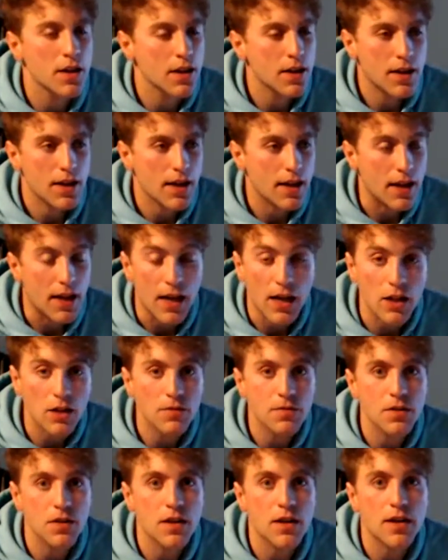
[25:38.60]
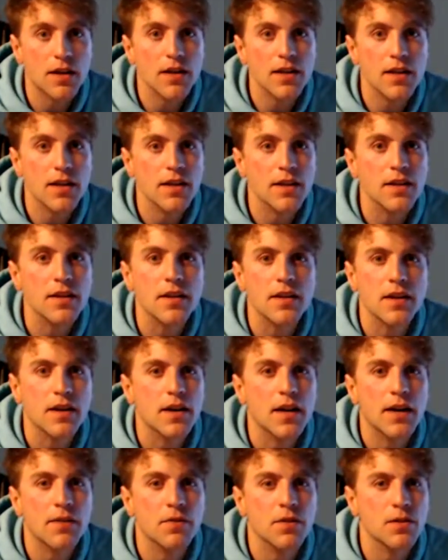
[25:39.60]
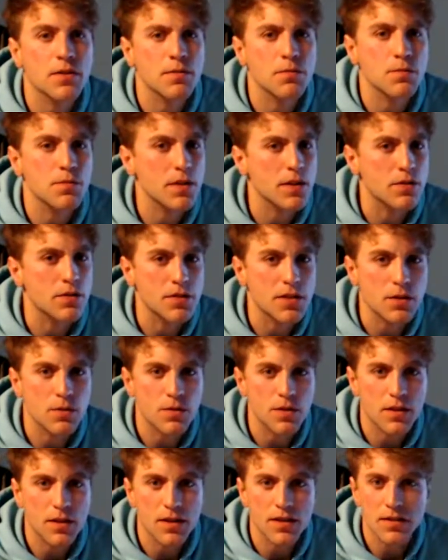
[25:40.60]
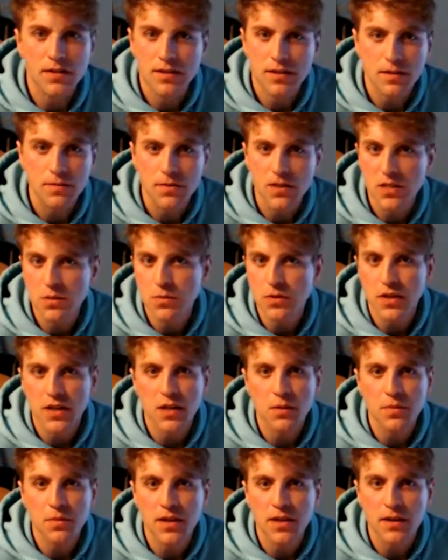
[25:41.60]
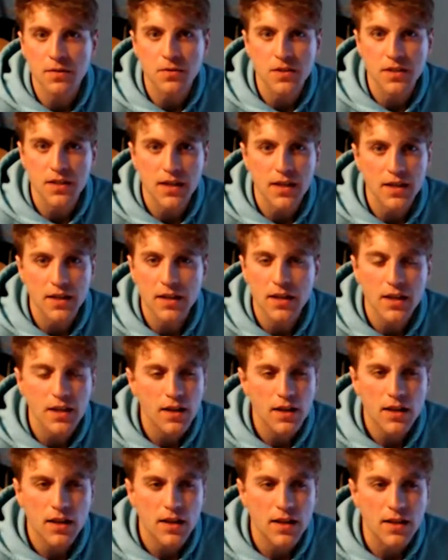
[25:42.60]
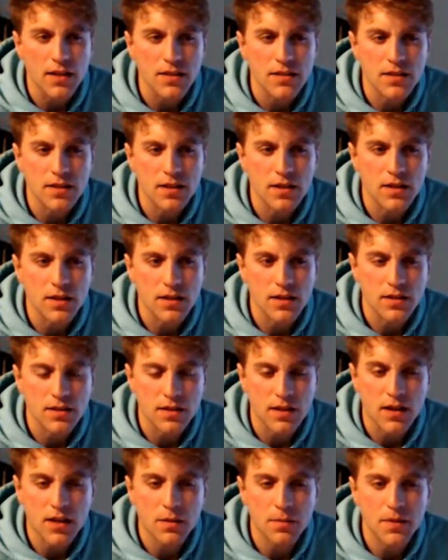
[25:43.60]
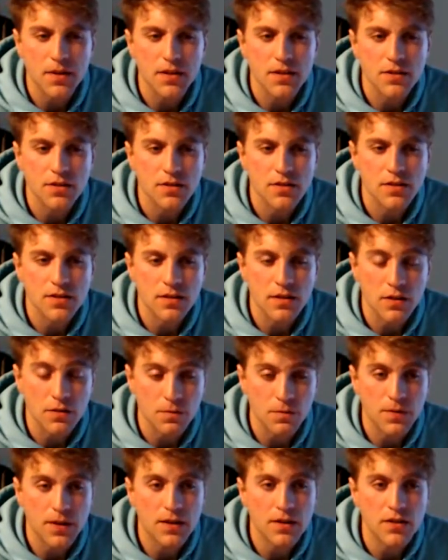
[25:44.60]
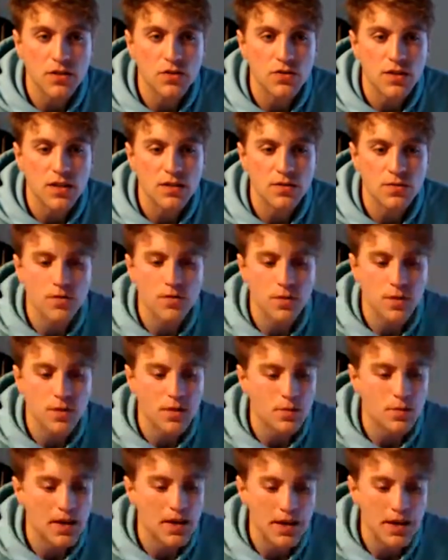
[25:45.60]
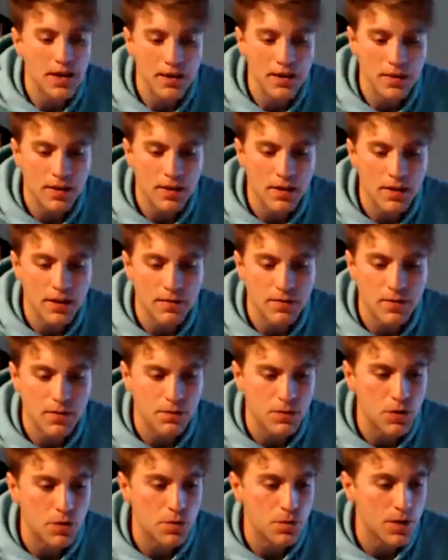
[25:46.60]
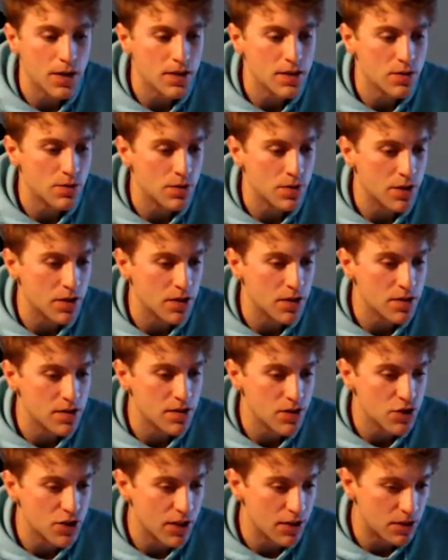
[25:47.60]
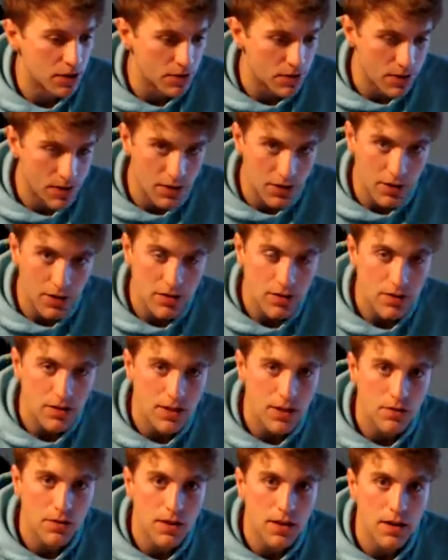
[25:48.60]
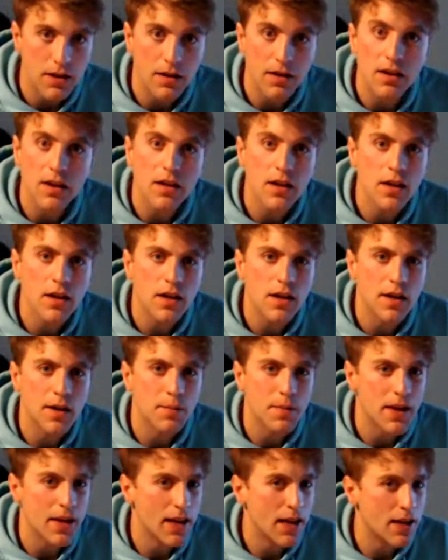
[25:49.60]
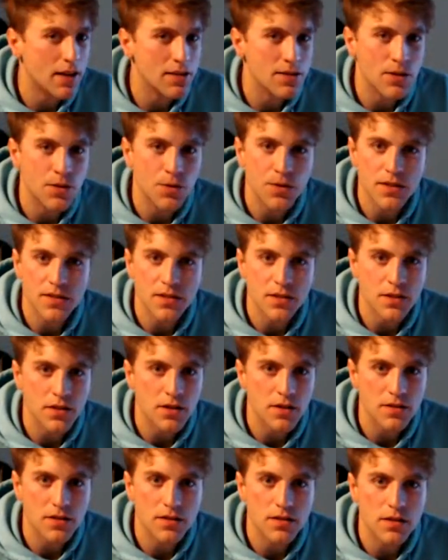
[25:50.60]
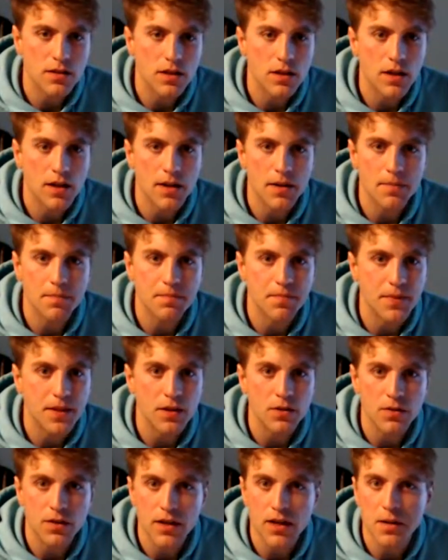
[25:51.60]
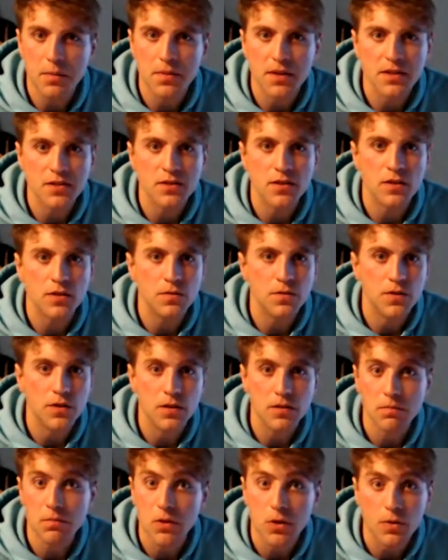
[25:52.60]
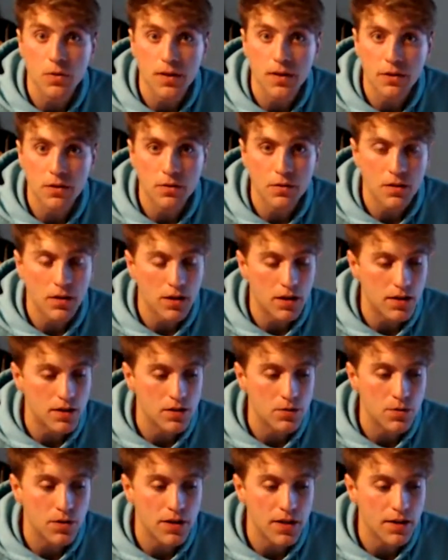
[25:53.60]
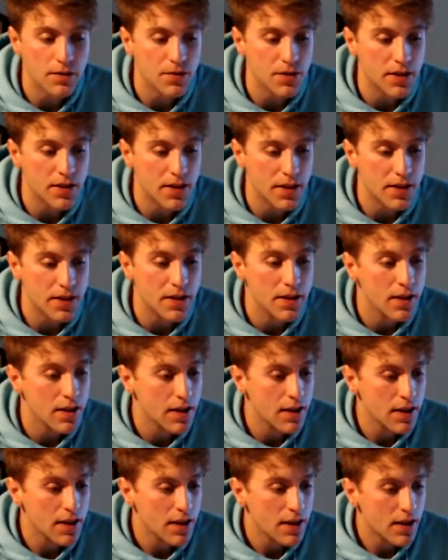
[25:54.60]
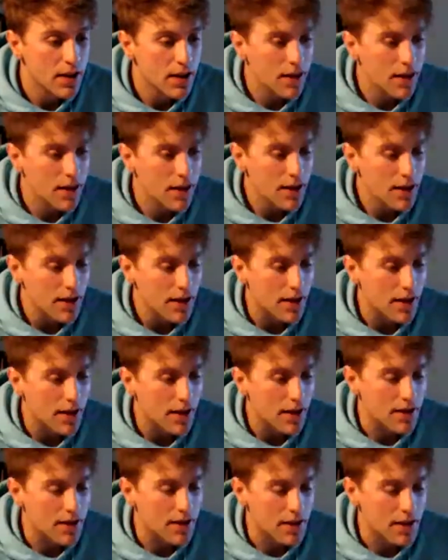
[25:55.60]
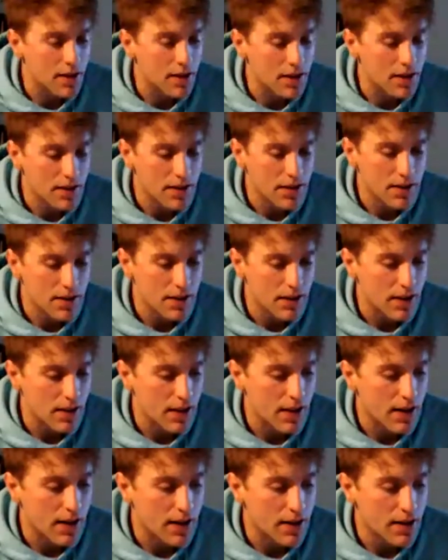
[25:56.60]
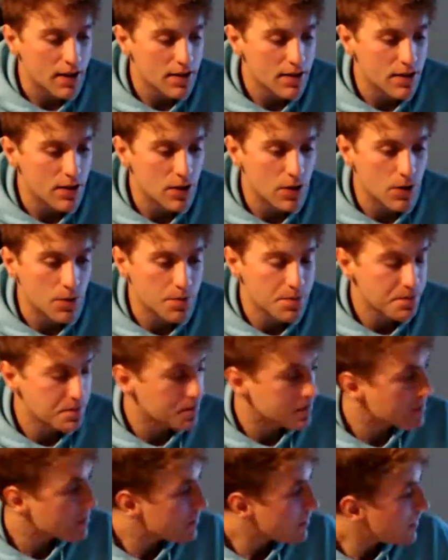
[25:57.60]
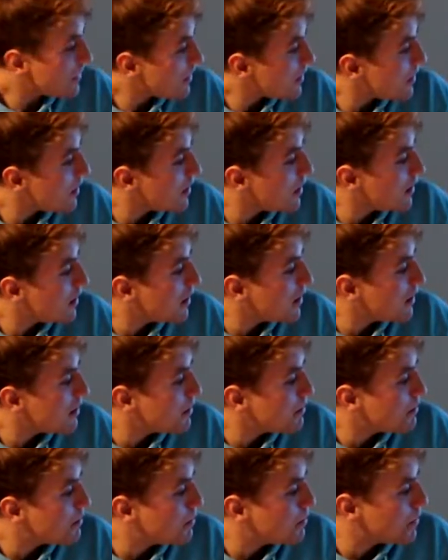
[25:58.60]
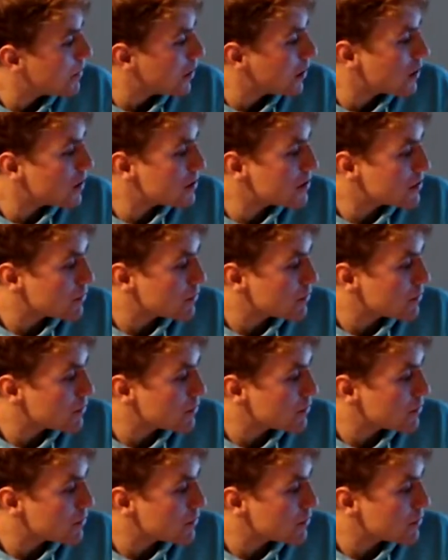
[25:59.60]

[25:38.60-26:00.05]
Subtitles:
a hell of a lot, and having to deal with this invisible enemy every day is got to be just very stressful. I mean, I have a few friends who are nurses. Shout out to the nurses out there. My aunt Tony's a nurse. God bless her for going out to work every day. And yeah, so bars